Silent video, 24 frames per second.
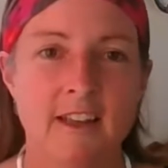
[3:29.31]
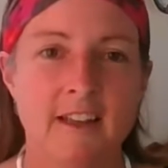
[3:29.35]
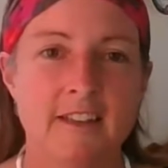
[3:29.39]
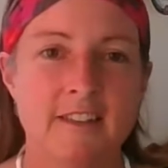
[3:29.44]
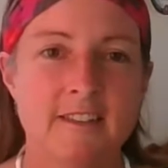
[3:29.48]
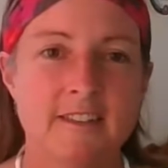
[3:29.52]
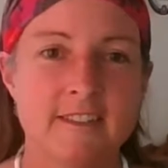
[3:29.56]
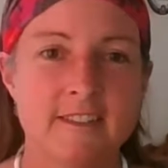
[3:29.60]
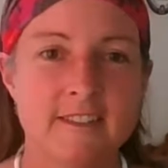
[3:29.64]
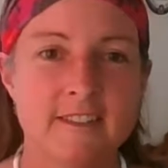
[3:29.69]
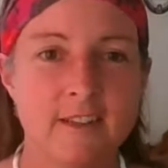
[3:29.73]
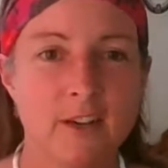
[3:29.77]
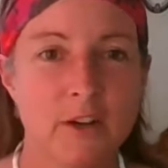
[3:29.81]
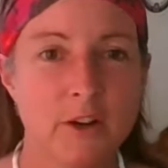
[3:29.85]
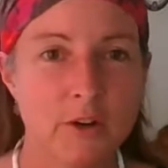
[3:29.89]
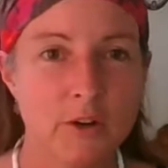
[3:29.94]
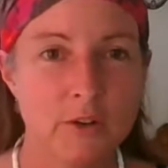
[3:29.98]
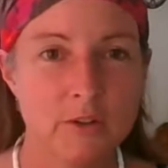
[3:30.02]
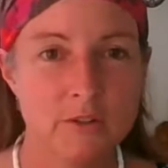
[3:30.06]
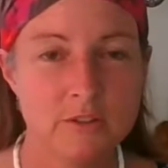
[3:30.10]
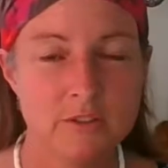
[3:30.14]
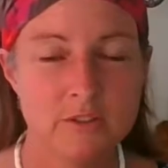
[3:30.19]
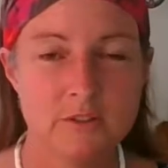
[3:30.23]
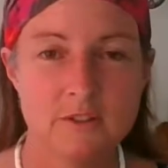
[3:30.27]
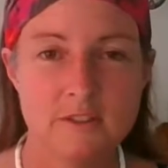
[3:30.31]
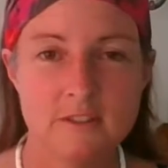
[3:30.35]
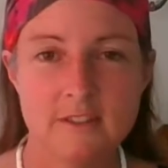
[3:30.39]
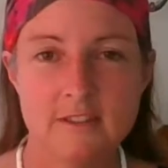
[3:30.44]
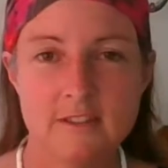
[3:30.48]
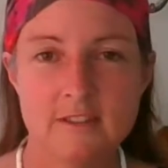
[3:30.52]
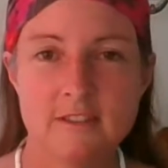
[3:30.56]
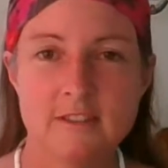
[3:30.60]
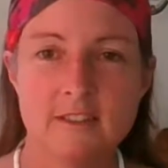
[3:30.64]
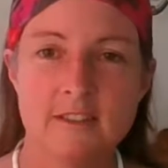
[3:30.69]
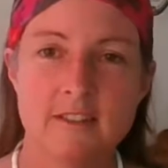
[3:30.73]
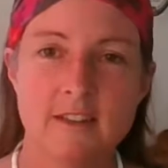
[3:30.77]
So Tuesday
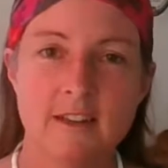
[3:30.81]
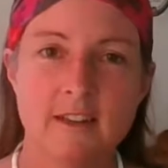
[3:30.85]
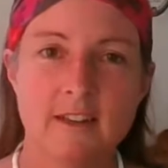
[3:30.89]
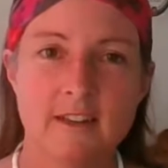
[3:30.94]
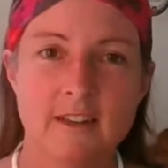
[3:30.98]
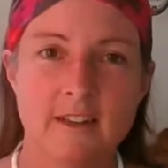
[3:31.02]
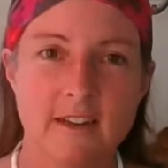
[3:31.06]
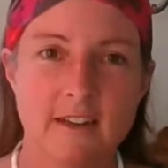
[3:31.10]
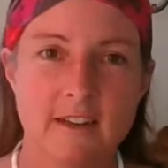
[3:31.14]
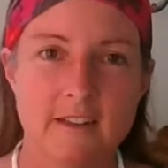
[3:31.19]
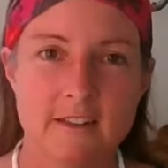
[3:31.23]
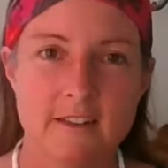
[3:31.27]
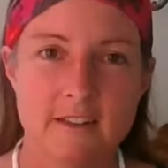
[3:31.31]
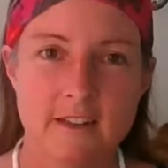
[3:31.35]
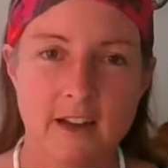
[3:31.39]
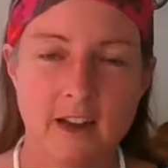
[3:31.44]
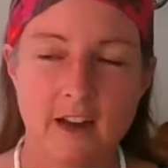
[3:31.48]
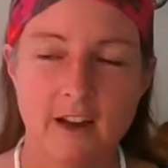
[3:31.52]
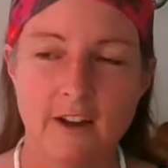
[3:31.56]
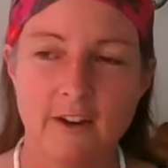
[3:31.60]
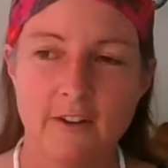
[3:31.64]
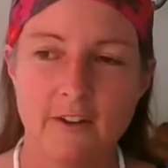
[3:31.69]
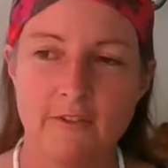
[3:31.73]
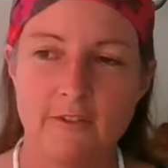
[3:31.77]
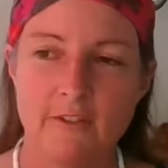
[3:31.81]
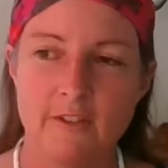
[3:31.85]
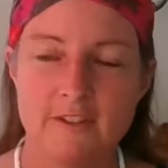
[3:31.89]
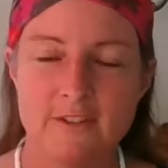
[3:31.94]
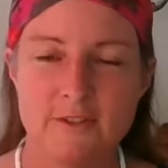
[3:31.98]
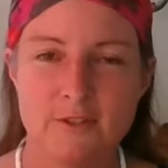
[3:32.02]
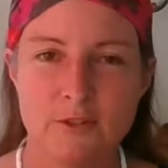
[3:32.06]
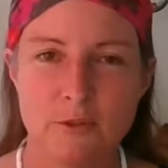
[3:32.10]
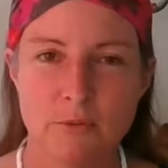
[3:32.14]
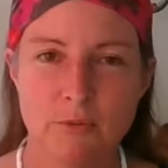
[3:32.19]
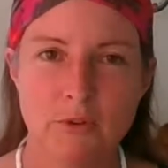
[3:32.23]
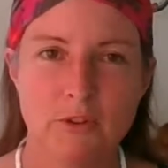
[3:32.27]
is an exciting day because I have
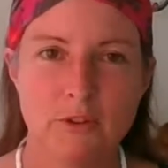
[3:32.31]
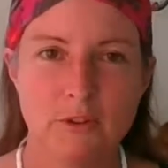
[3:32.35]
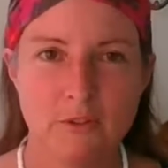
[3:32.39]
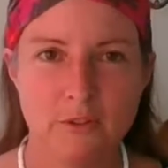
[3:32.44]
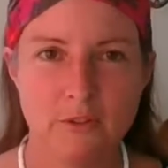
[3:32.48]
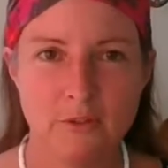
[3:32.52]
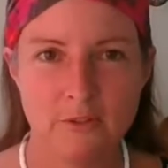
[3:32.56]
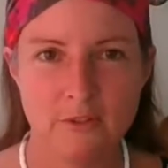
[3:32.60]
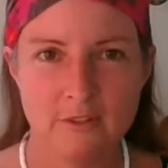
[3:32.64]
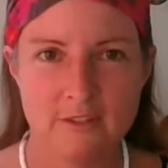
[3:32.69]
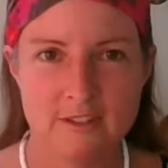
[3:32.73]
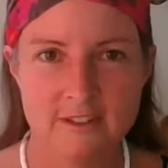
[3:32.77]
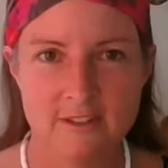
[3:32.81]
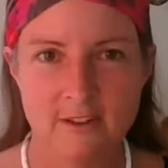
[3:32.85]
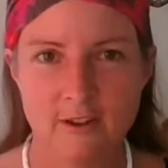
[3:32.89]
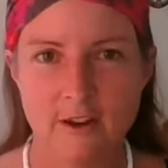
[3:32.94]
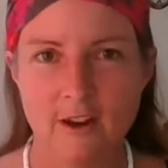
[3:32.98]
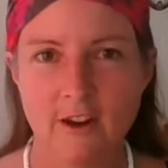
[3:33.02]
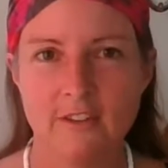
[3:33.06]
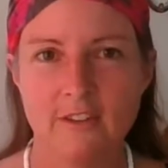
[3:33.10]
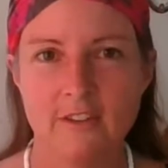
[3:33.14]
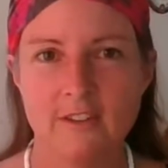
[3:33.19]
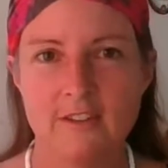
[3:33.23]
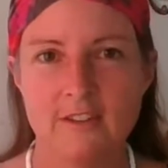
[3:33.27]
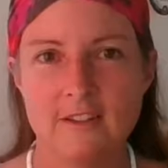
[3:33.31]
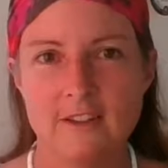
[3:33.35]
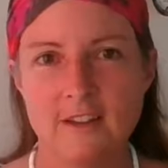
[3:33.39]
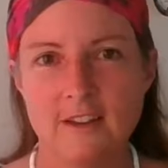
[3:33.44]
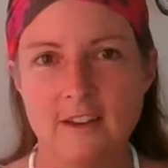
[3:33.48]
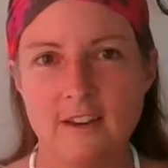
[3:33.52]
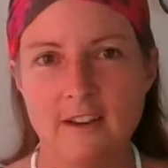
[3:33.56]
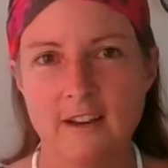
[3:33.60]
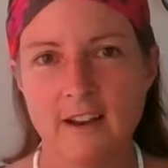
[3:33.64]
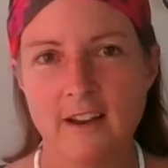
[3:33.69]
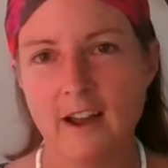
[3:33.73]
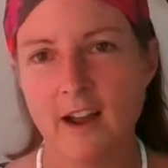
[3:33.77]
super cute sloth
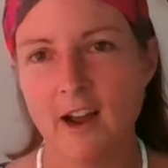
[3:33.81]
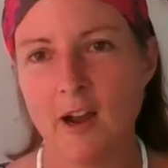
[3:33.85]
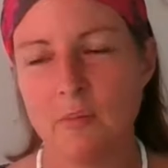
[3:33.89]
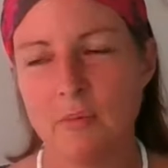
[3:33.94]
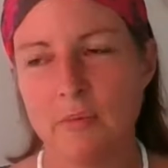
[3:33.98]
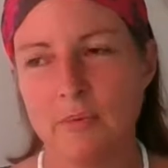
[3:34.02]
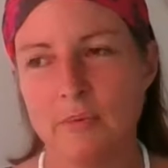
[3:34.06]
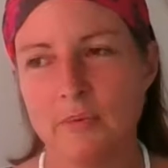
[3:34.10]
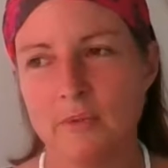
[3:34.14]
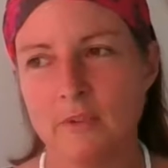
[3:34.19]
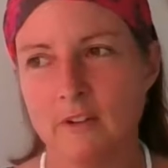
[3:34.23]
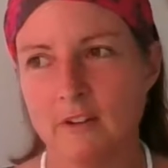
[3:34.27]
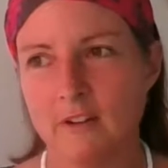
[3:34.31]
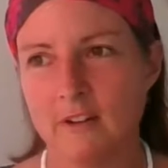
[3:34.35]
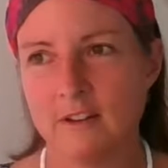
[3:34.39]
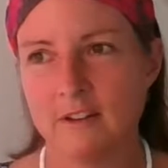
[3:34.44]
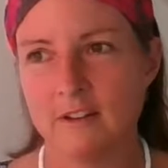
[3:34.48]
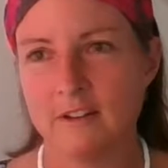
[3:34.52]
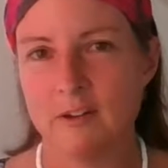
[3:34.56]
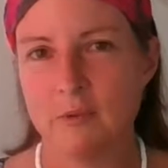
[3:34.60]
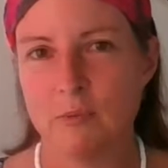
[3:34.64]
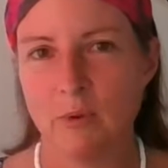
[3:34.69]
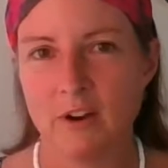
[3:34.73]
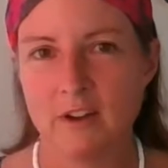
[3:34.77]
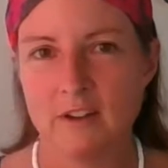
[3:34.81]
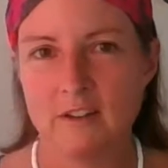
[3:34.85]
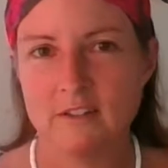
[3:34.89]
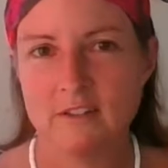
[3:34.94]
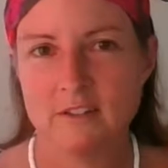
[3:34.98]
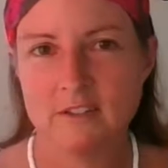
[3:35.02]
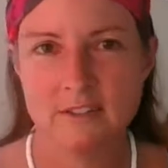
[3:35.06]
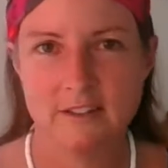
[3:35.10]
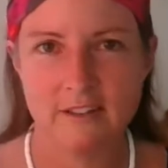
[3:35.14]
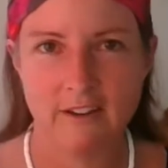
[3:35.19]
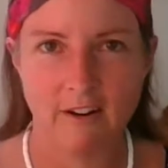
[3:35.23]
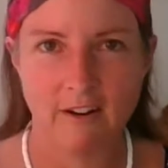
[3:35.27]
taking a nap on a
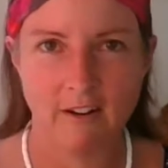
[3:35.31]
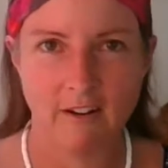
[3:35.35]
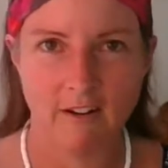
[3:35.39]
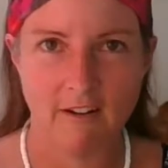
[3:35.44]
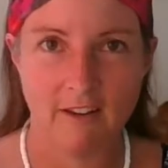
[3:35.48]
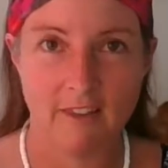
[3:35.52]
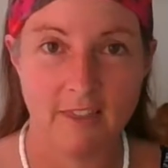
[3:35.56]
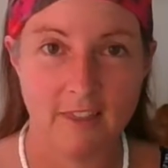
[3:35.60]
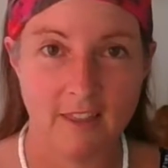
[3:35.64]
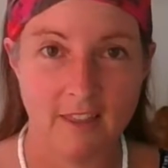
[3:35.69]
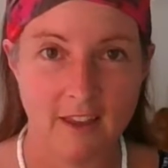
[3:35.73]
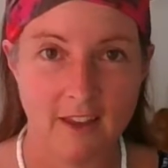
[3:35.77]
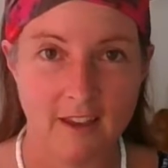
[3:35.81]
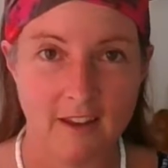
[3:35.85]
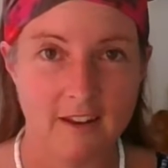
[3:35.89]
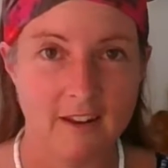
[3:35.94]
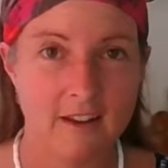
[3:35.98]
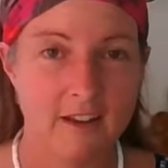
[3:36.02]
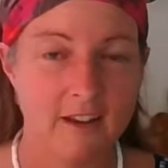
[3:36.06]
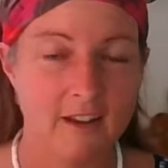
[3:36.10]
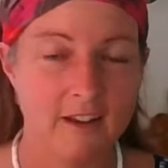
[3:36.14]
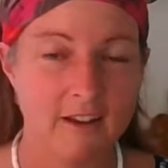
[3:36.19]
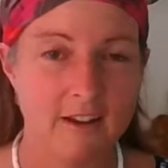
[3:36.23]
branch there, and then